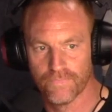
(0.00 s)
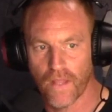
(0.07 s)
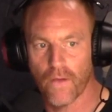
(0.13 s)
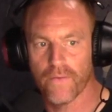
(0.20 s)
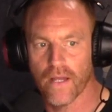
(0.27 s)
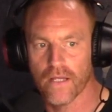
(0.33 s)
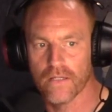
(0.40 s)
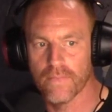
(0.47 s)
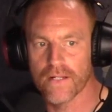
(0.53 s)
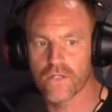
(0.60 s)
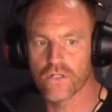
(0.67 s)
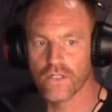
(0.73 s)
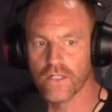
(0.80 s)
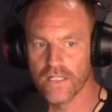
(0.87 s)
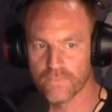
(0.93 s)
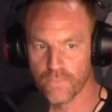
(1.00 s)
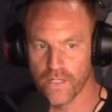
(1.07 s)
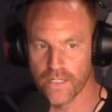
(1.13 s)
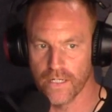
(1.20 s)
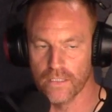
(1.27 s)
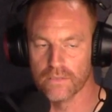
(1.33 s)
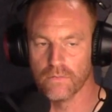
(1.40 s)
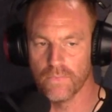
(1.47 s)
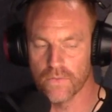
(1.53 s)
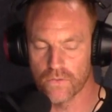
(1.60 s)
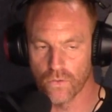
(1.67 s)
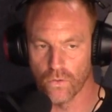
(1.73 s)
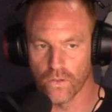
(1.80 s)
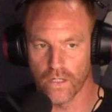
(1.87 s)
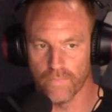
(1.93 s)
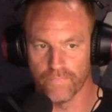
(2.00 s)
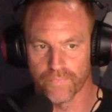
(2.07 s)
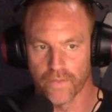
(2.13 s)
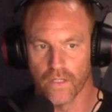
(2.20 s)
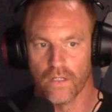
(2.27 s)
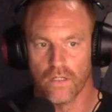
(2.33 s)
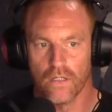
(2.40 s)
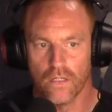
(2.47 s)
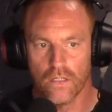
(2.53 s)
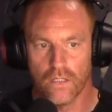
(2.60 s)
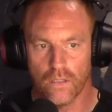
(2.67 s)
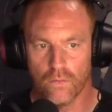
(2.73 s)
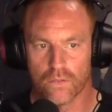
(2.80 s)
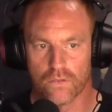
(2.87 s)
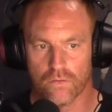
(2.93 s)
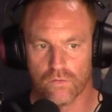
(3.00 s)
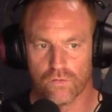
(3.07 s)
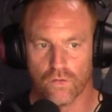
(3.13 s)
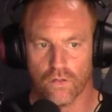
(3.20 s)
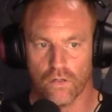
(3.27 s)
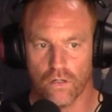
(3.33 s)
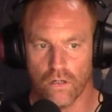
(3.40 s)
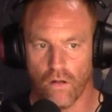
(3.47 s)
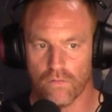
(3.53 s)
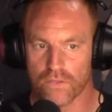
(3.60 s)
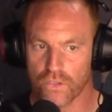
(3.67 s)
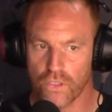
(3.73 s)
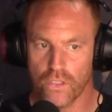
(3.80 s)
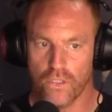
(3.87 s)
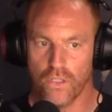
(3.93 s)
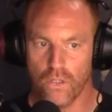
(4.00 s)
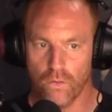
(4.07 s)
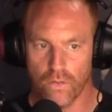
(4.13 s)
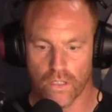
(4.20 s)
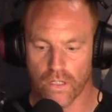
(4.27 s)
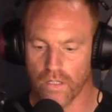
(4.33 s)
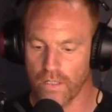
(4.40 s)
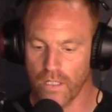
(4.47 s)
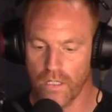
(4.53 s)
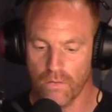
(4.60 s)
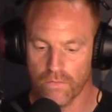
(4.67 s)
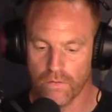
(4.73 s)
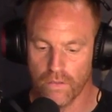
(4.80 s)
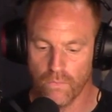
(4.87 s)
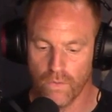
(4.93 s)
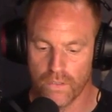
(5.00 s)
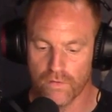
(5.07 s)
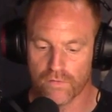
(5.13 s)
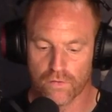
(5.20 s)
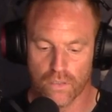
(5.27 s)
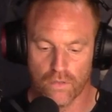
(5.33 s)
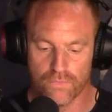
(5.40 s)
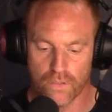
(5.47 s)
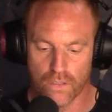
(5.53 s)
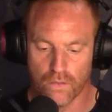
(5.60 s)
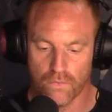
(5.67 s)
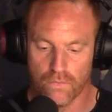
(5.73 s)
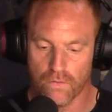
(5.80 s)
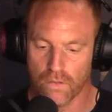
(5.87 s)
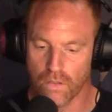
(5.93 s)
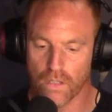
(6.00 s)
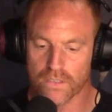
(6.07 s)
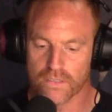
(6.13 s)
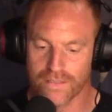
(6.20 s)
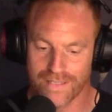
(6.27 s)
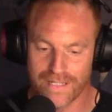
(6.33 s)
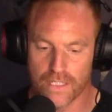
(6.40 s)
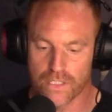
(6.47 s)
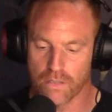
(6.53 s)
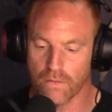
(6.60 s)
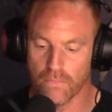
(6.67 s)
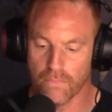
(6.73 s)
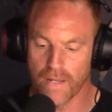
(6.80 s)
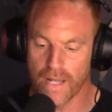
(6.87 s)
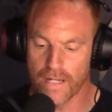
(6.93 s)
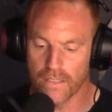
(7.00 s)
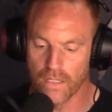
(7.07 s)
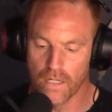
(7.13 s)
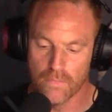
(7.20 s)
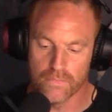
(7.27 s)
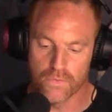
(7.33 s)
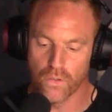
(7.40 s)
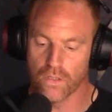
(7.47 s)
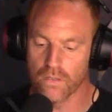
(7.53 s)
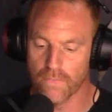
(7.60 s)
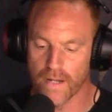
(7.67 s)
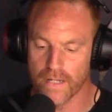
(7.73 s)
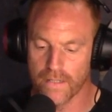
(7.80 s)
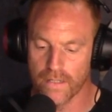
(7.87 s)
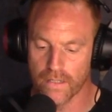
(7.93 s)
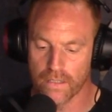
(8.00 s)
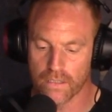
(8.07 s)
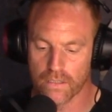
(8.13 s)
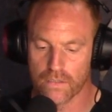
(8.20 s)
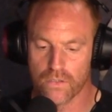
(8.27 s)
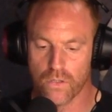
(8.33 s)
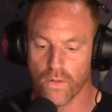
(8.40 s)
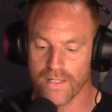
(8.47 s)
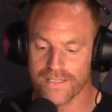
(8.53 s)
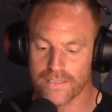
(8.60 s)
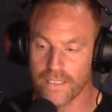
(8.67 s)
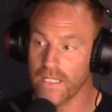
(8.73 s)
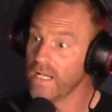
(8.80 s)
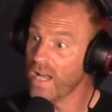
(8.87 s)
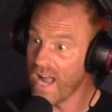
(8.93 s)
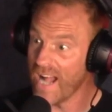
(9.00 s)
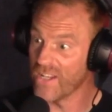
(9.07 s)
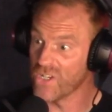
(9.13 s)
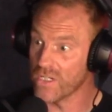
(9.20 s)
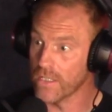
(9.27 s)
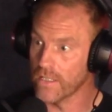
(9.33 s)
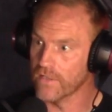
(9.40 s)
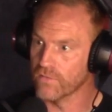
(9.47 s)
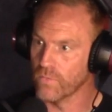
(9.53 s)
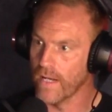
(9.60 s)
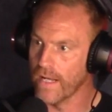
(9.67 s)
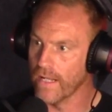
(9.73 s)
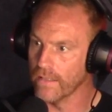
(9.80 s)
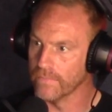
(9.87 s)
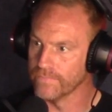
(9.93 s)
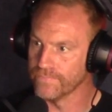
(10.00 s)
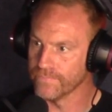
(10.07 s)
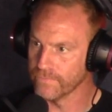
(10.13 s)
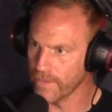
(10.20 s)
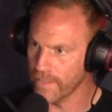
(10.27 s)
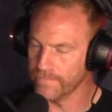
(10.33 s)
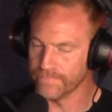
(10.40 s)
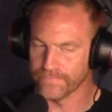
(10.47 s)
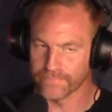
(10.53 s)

Oh yeah, you mentioned on the icebreaker. So when we were talking, you were t- so obviously you were you when you served, you know, lots of leadership of men, platoon commander, two IC, adjutant as well. Yeah. Right.